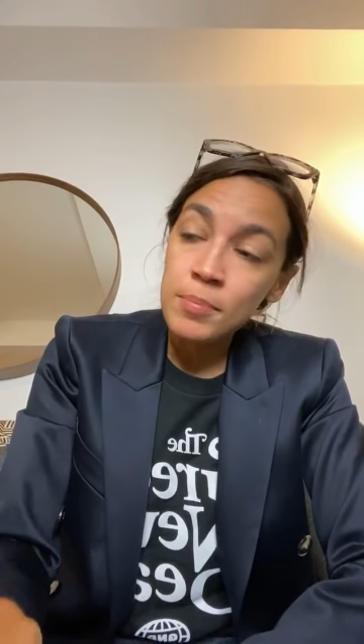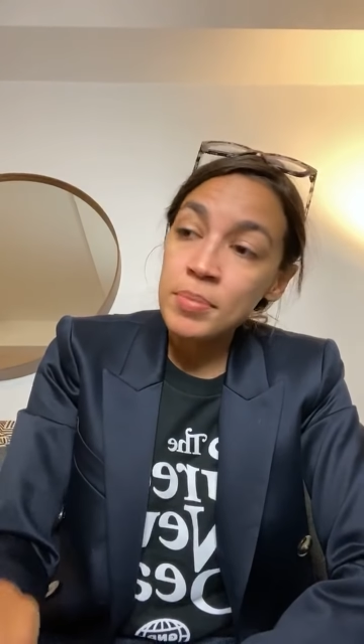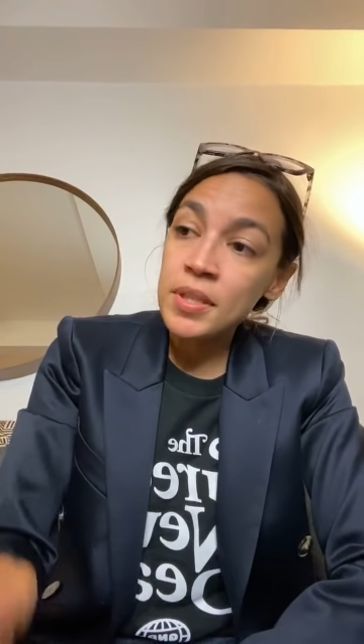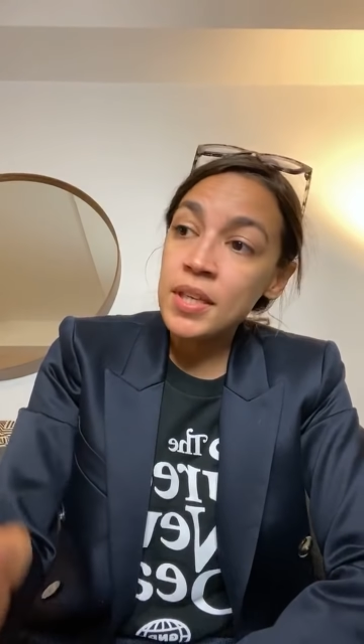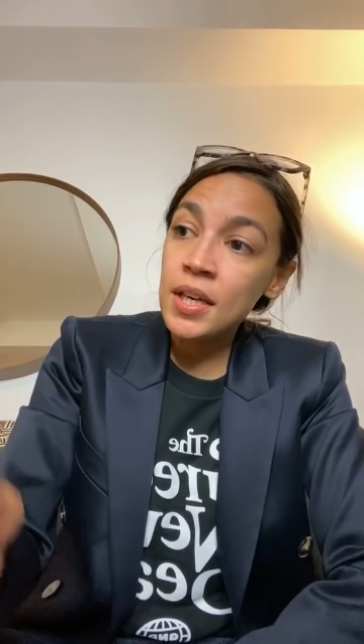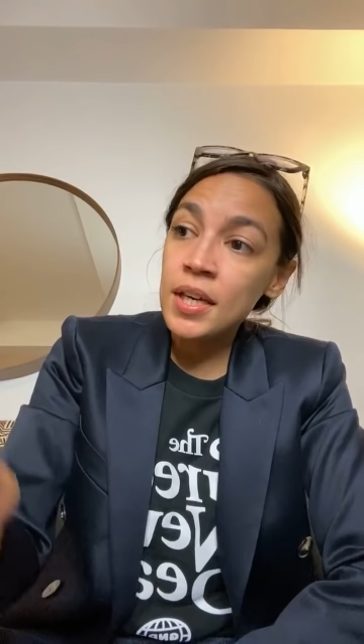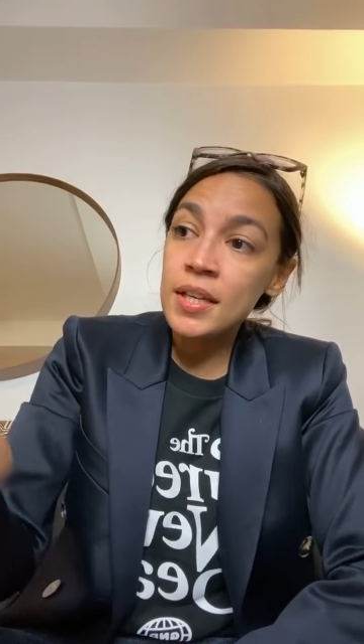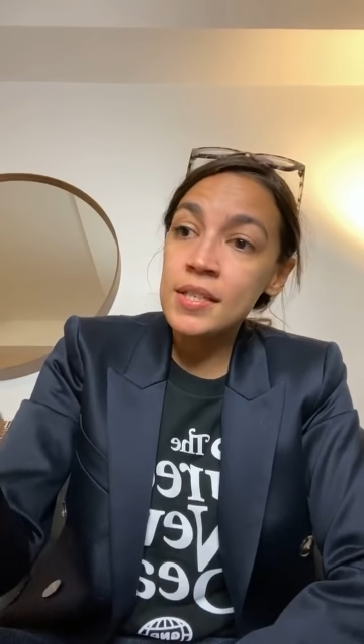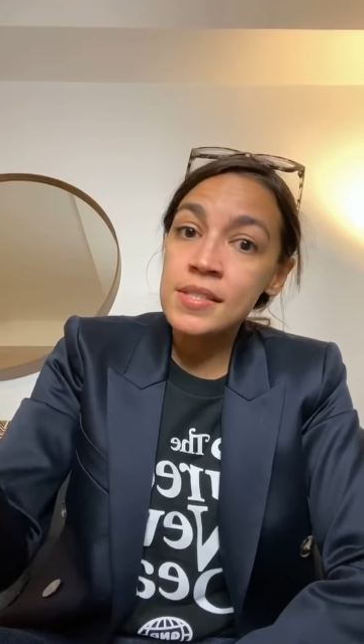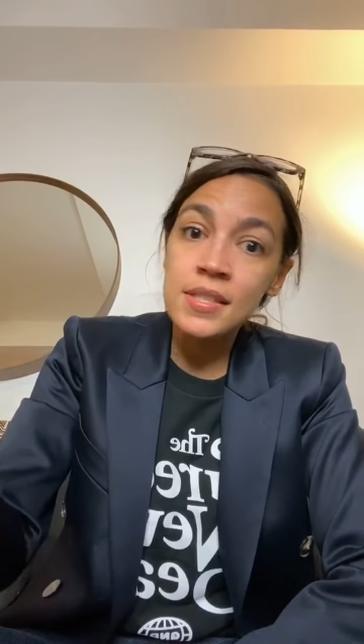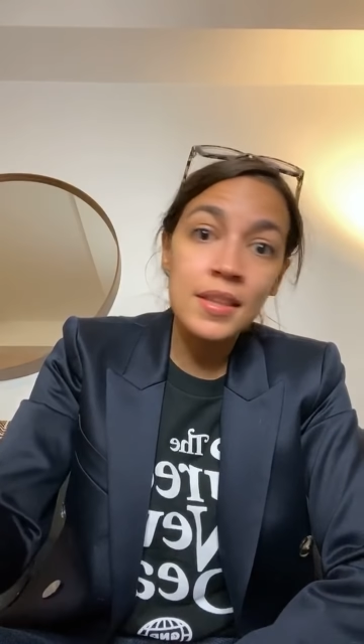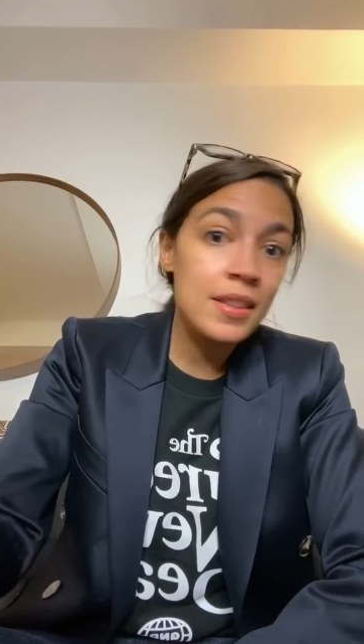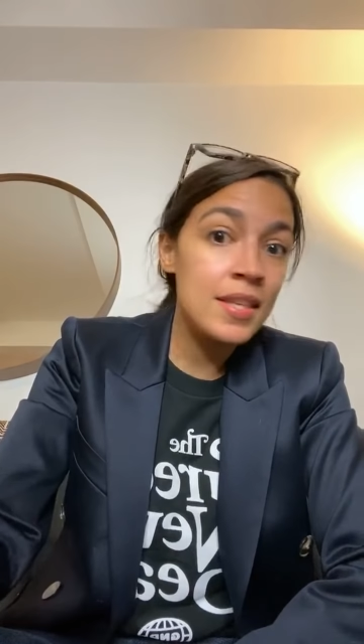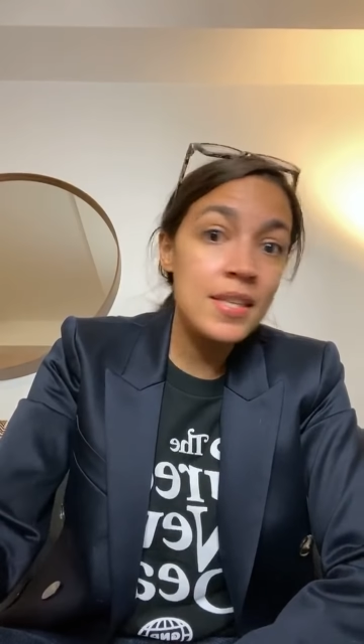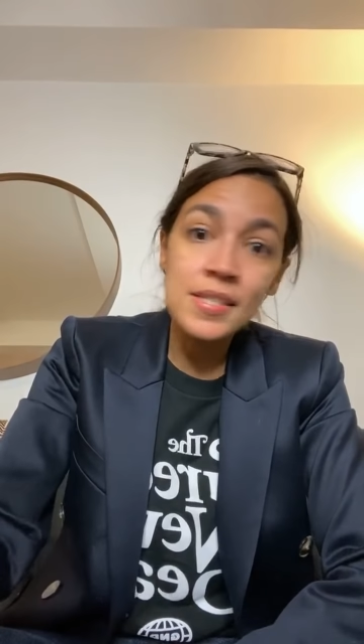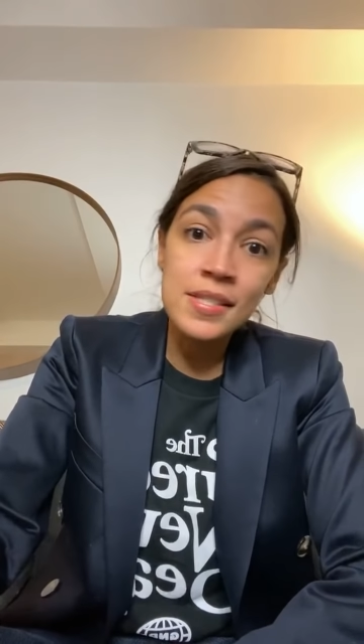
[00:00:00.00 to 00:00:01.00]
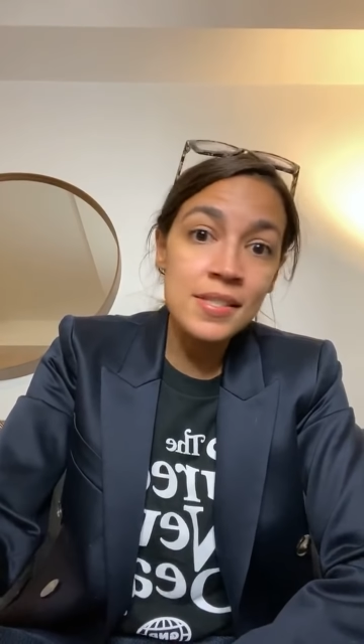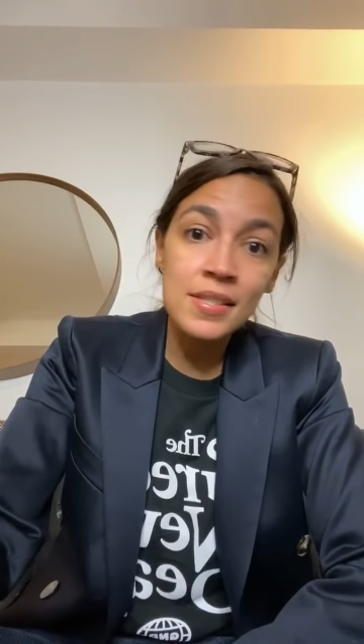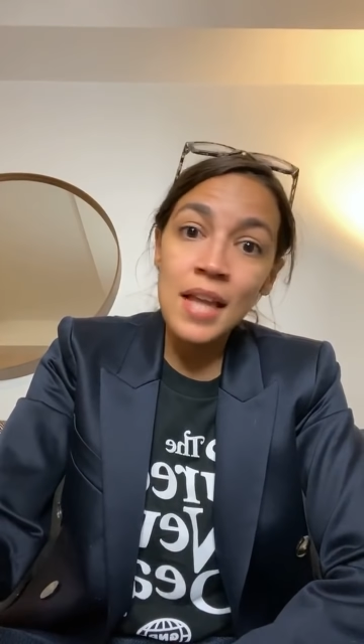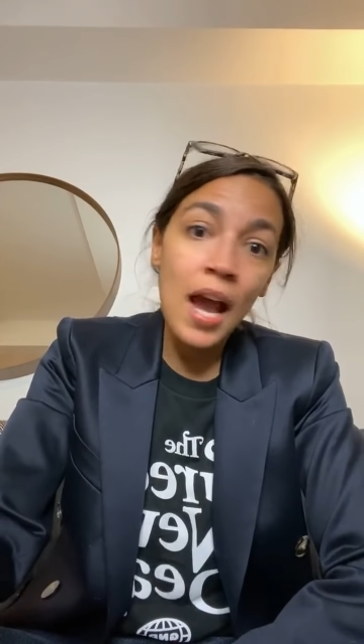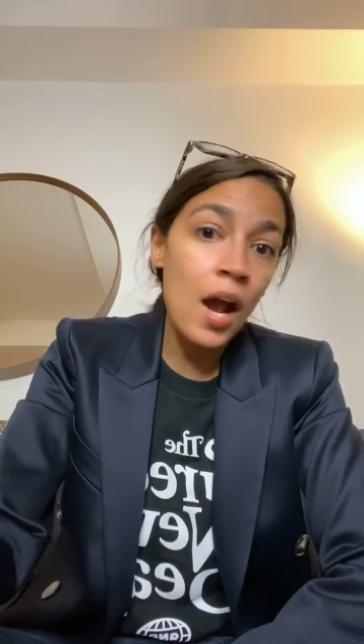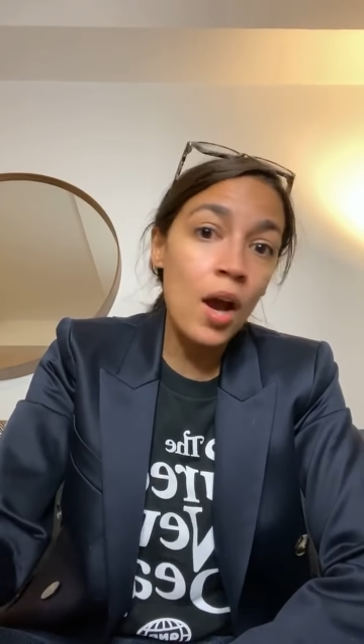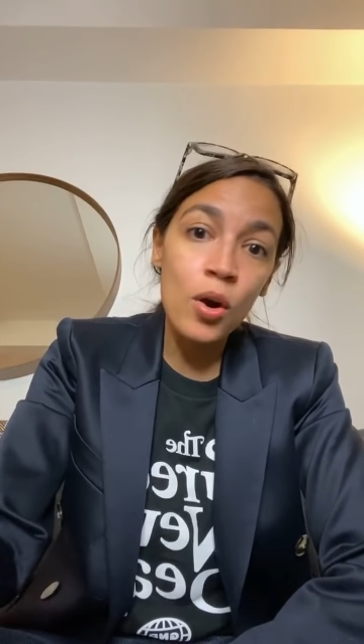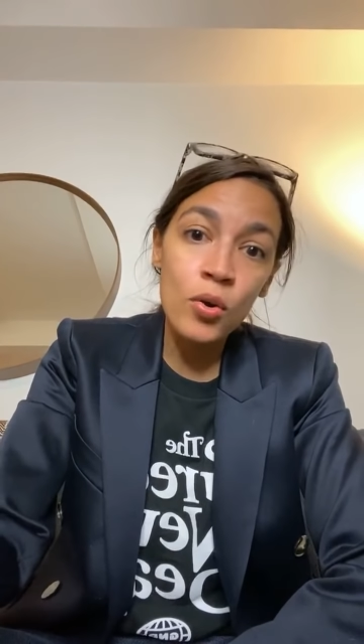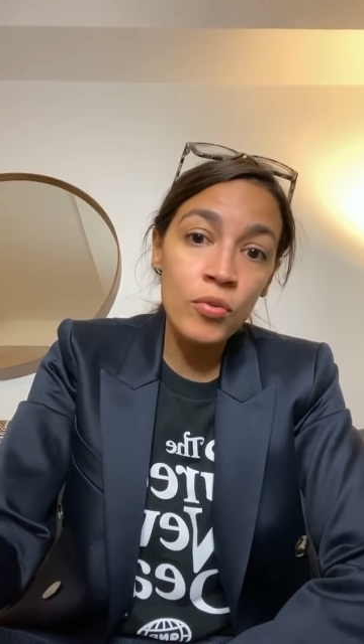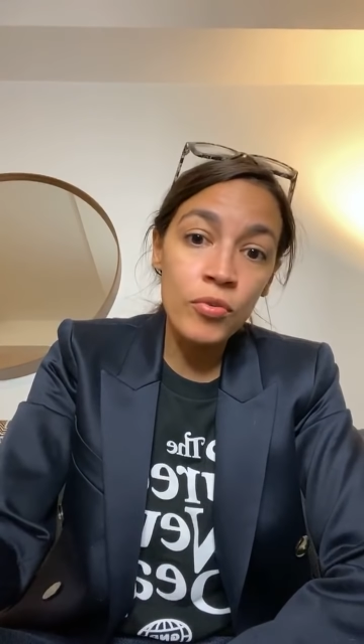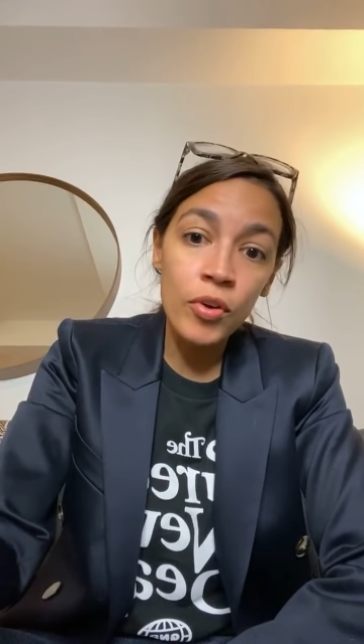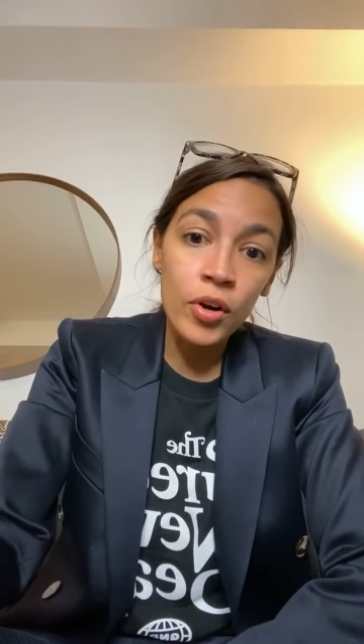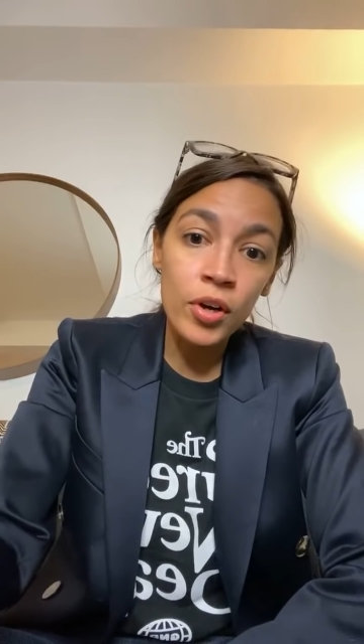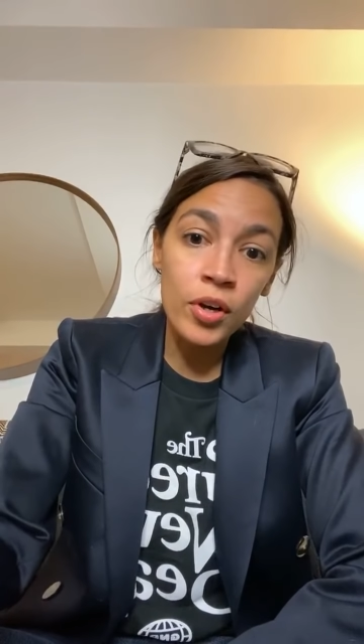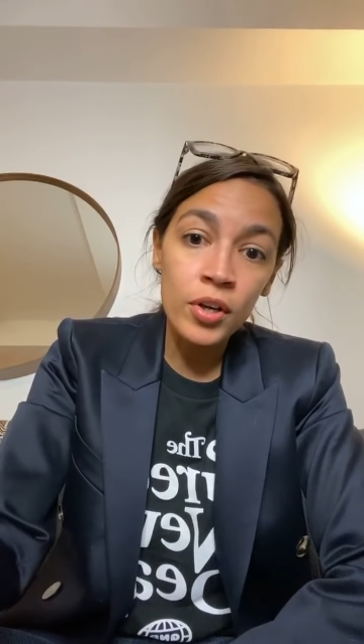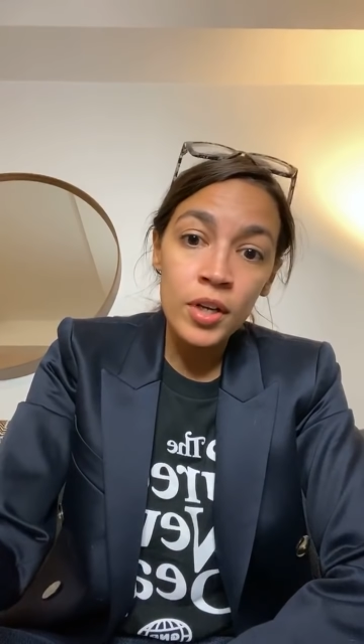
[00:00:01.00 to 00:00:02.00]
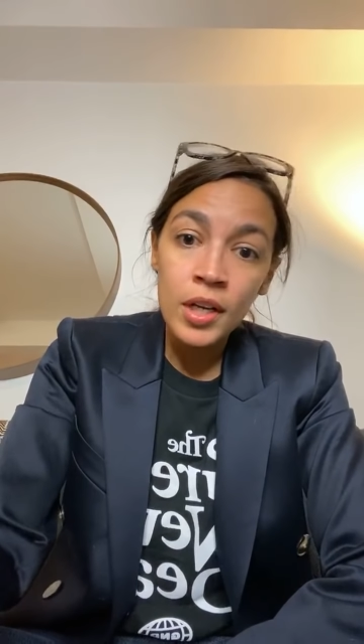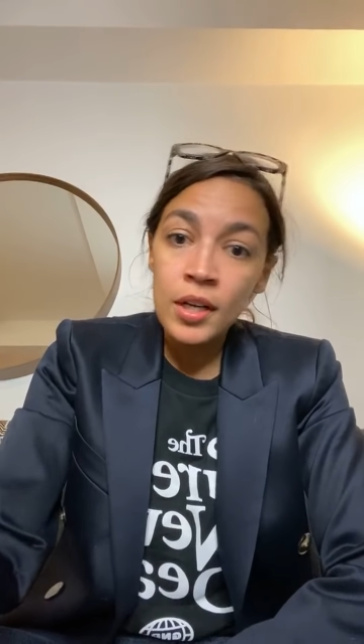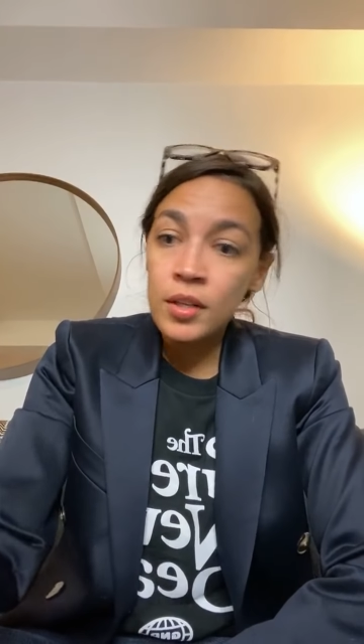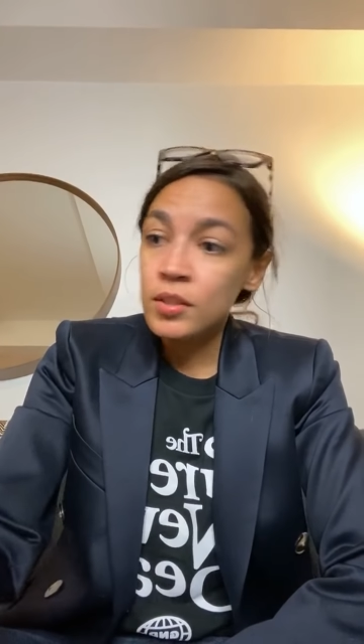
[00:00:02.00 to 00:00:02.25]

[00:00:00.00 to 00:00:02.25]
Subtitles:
because this is not over.